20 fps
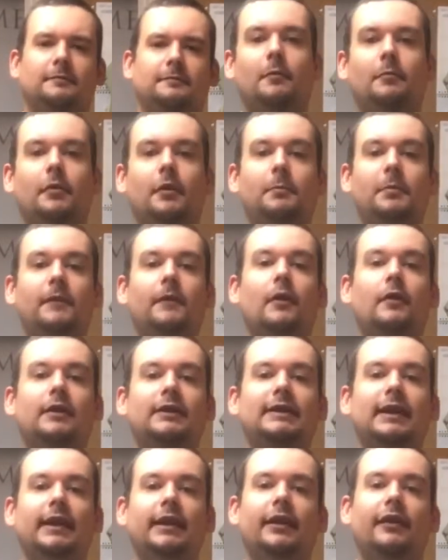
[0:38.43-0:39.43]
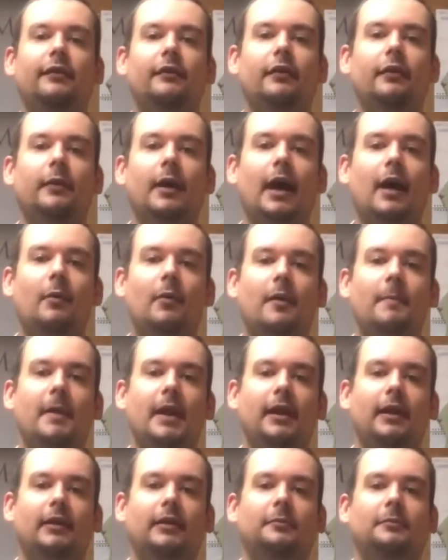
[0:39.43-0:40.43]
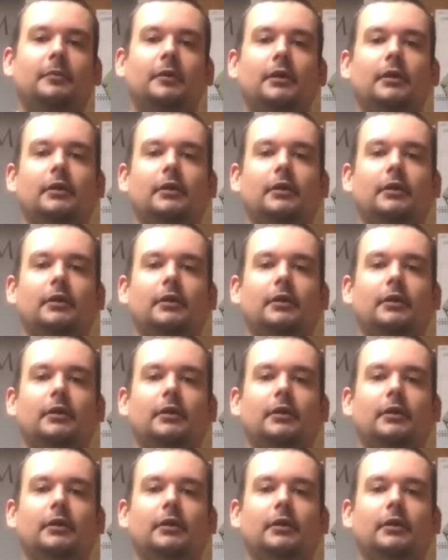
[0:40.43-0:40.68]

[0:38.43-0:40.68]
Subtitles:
But before I take you through how I make them,